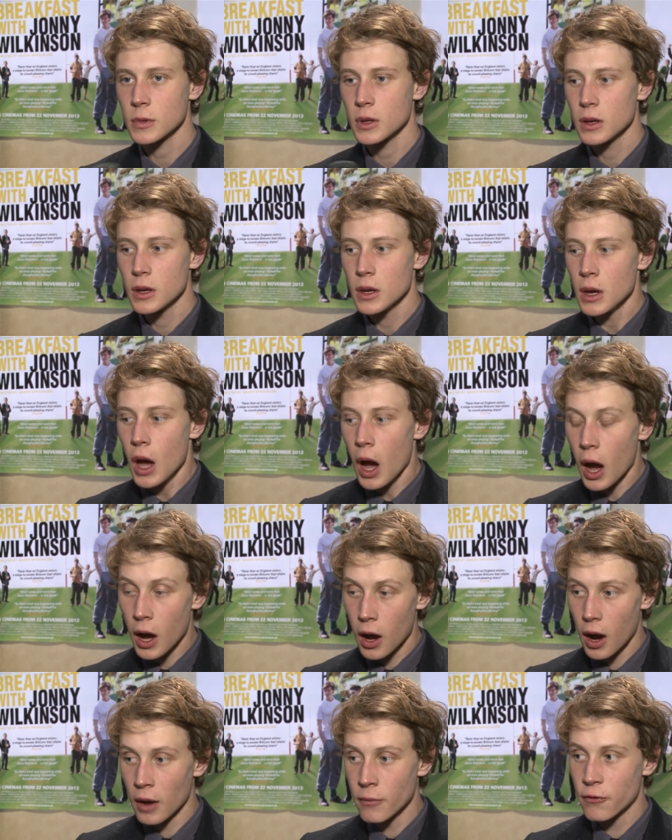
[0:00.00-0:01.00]

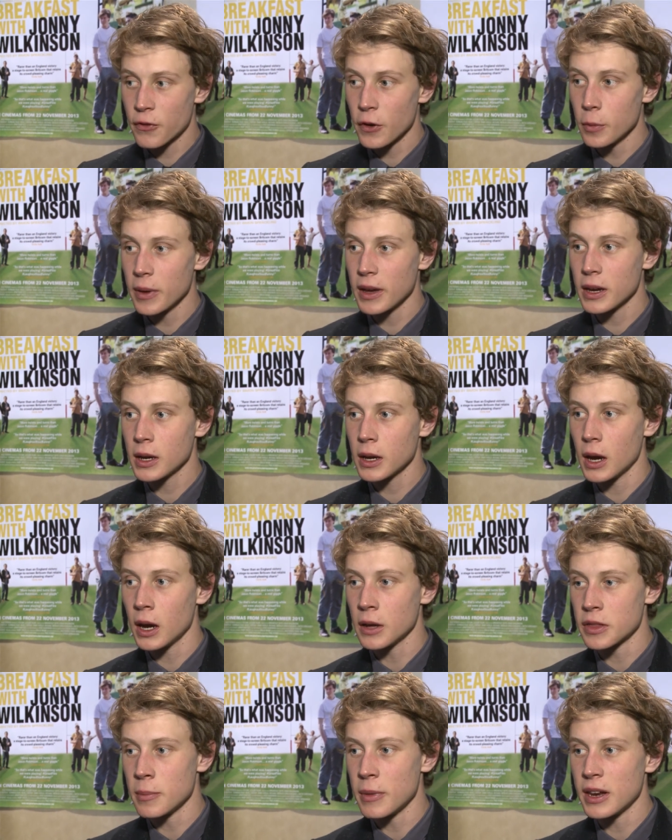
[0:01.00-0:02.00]
Uh, I'm filming
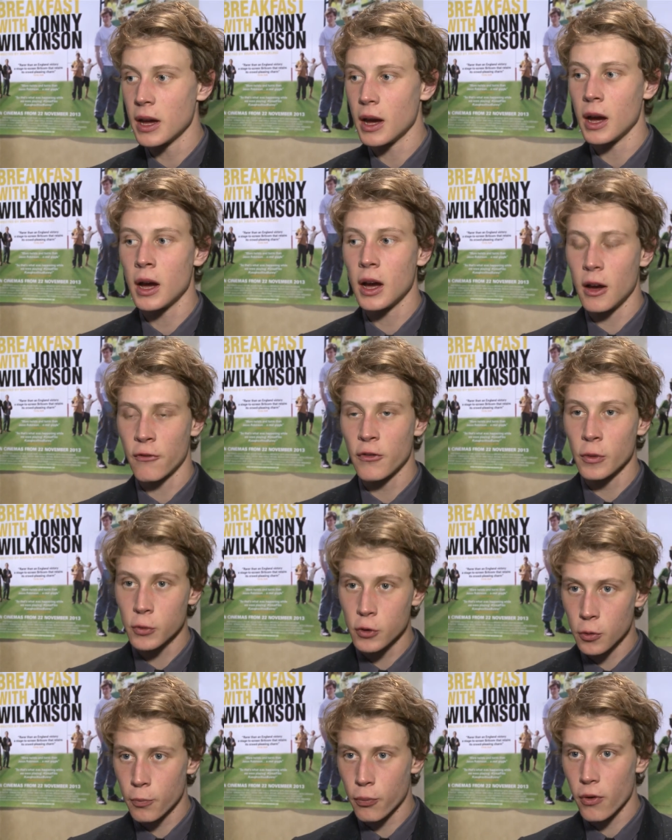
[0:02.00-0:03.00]
at the minute uh, a film
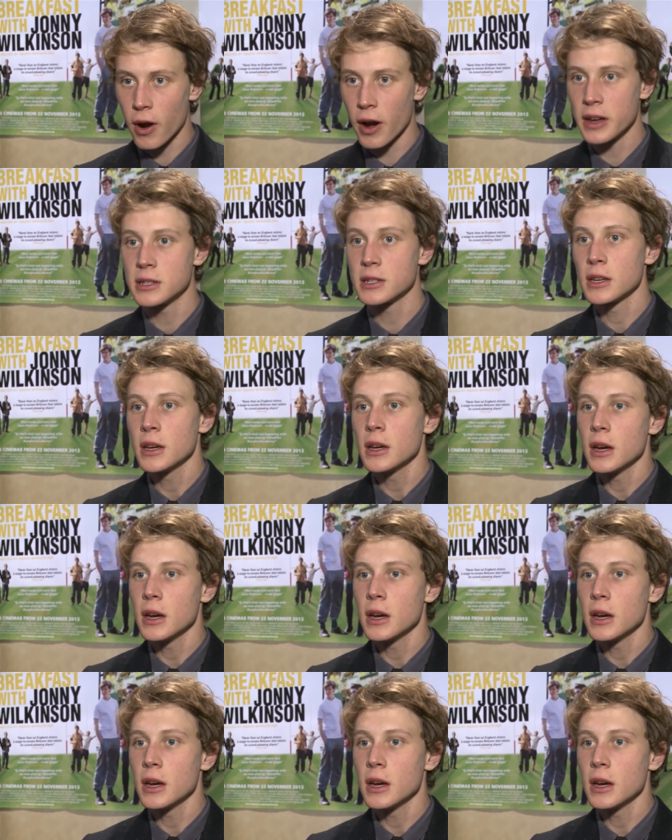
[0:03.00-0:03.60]
called Pride,